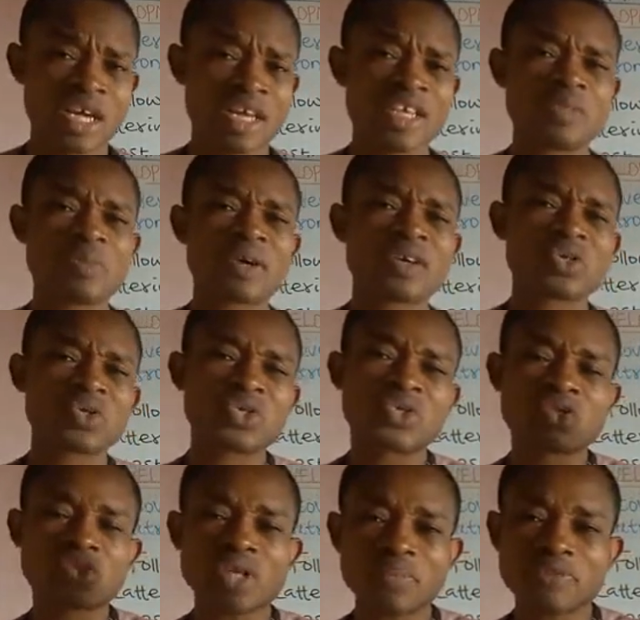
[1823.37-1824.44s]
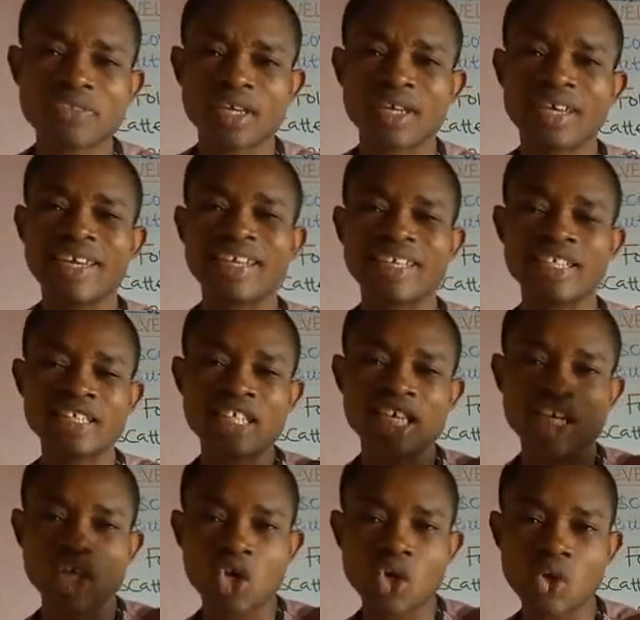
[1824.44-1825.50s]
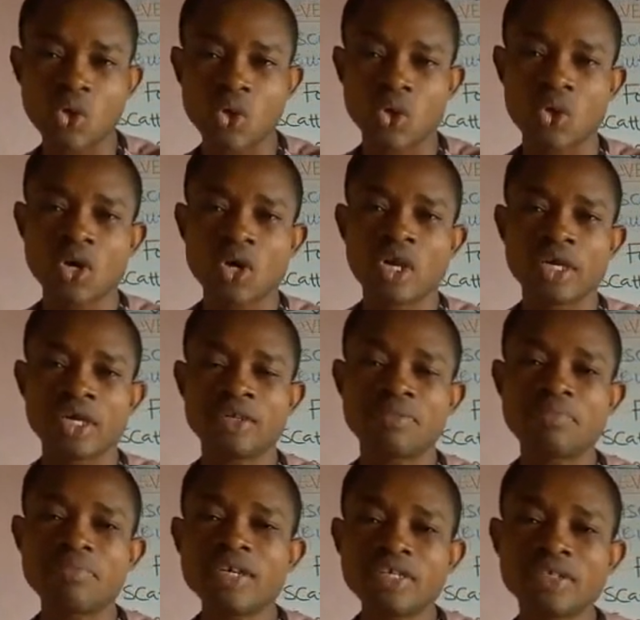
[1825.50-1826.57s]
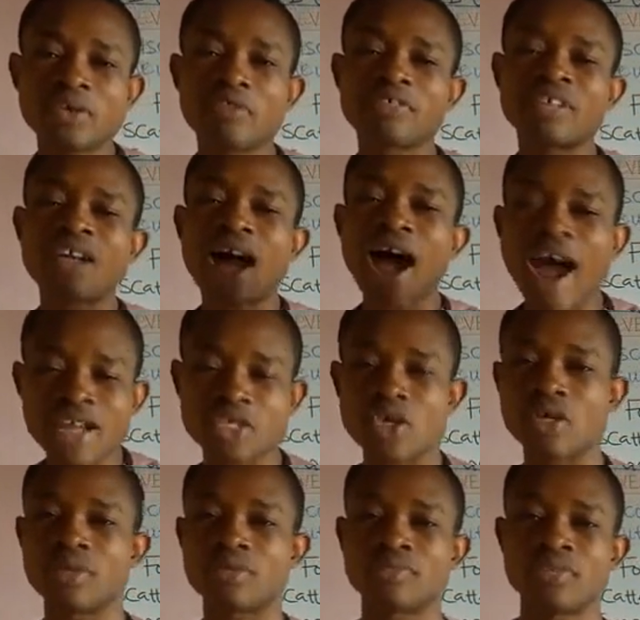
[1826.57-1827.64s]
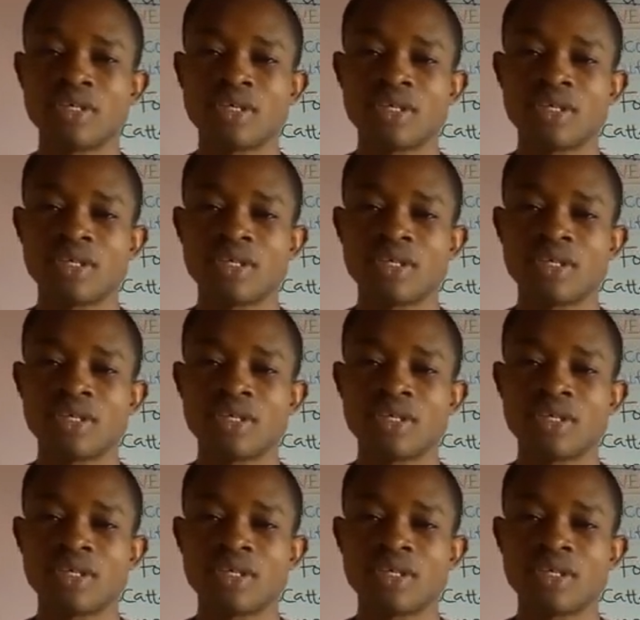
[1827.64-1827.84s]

is because there is something in the core, in the middle of an atom.